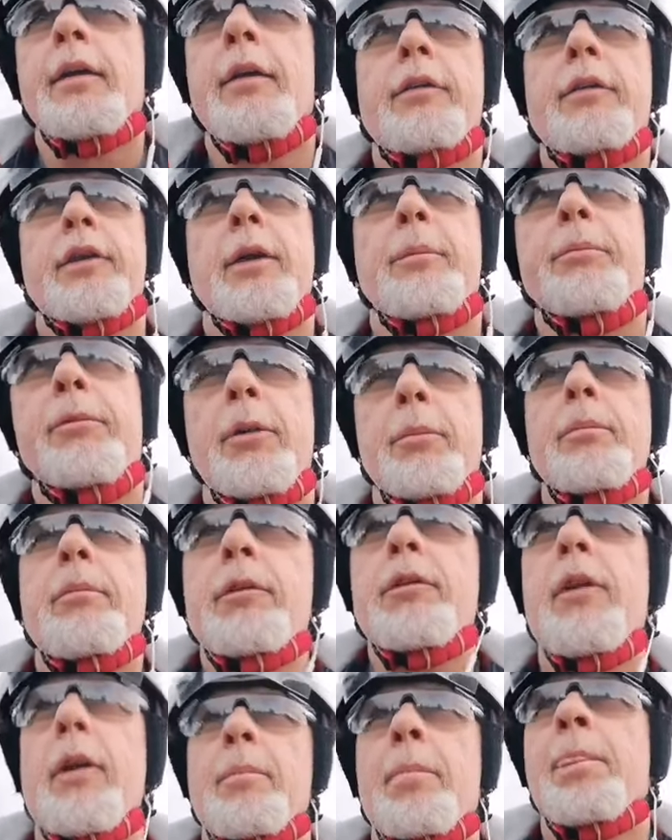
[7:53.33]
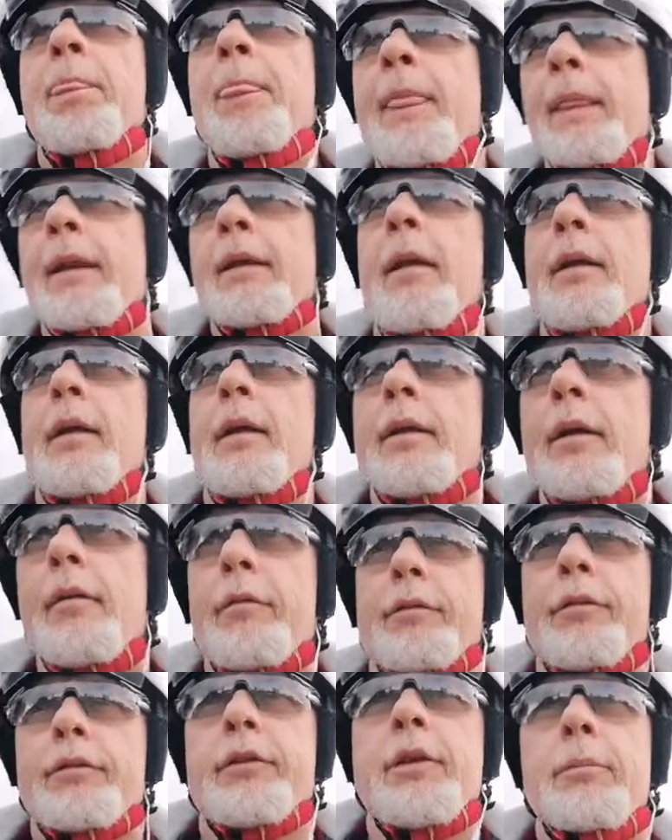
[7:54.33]
symptoms,
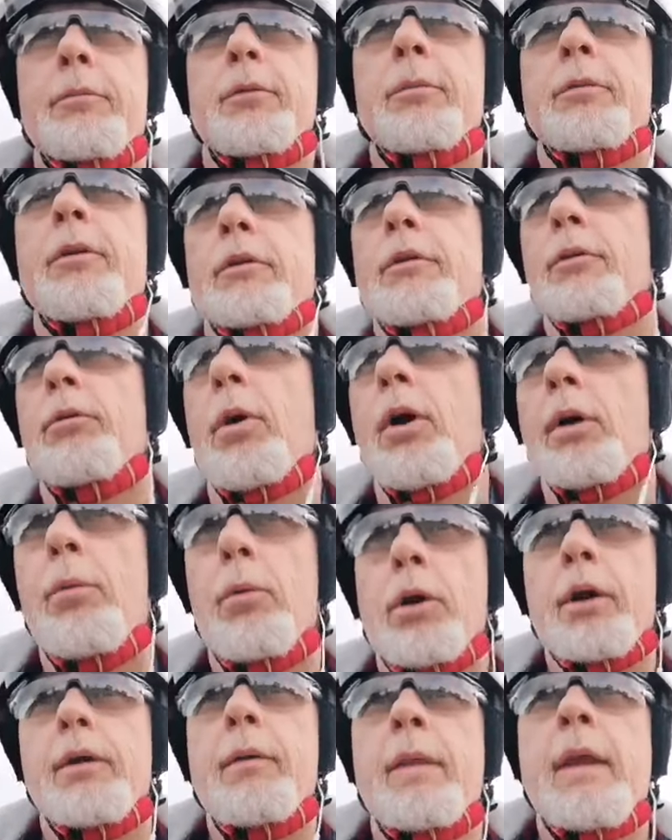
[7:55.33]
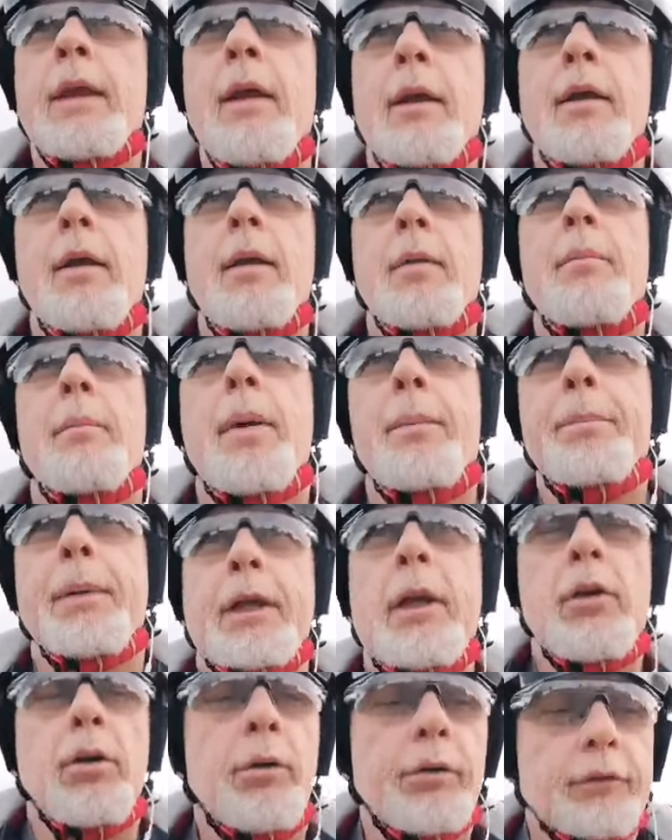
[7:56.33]
if symptoms is the right word, but
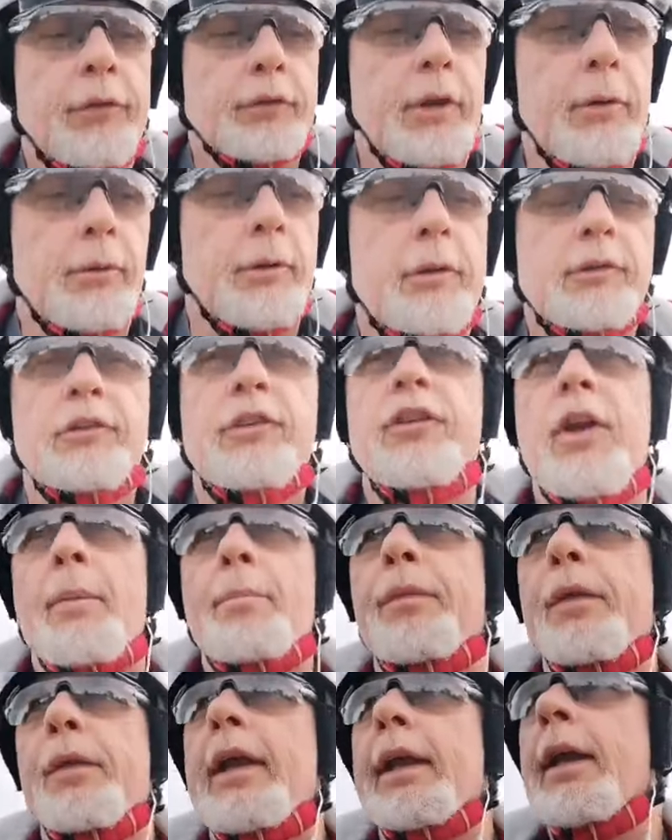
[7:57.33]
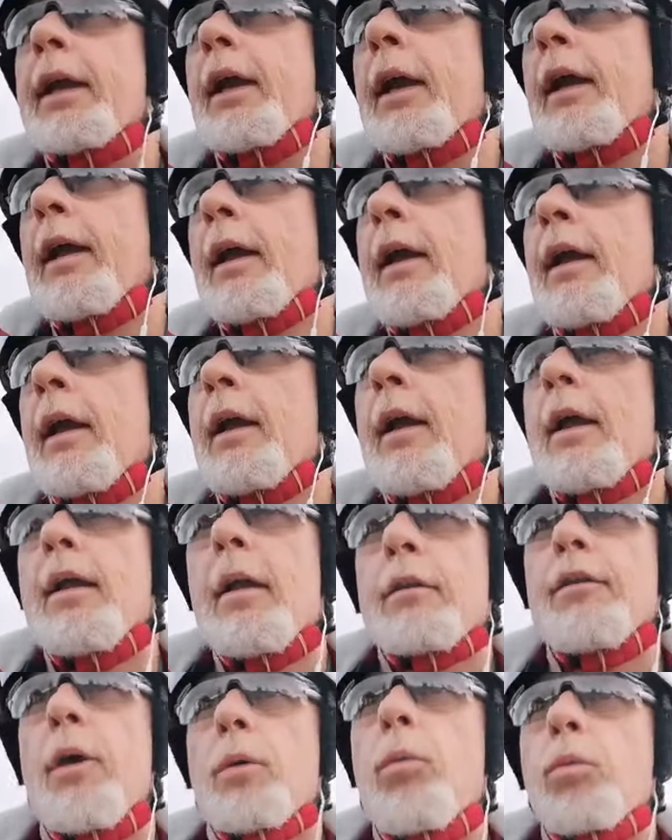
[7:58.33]
because there is something
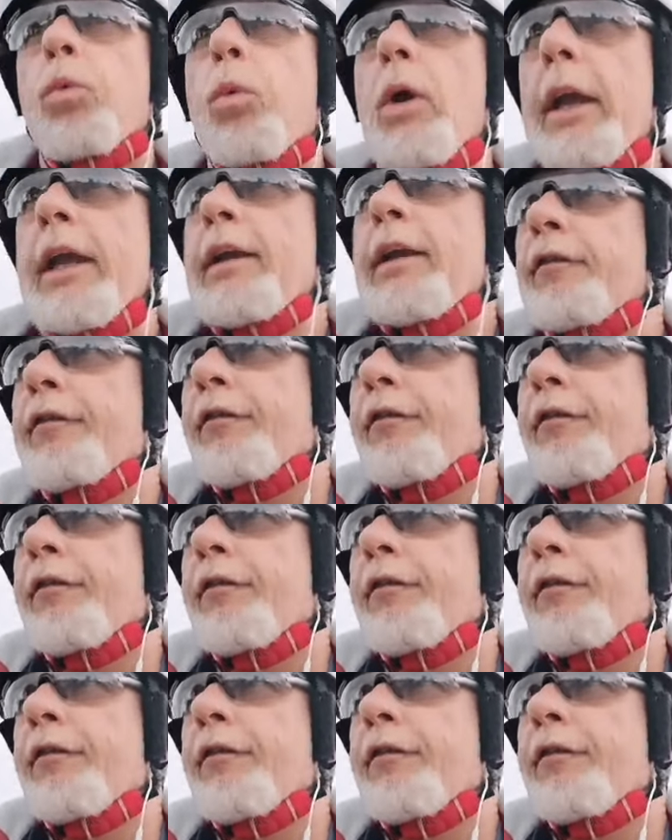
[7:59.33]
that we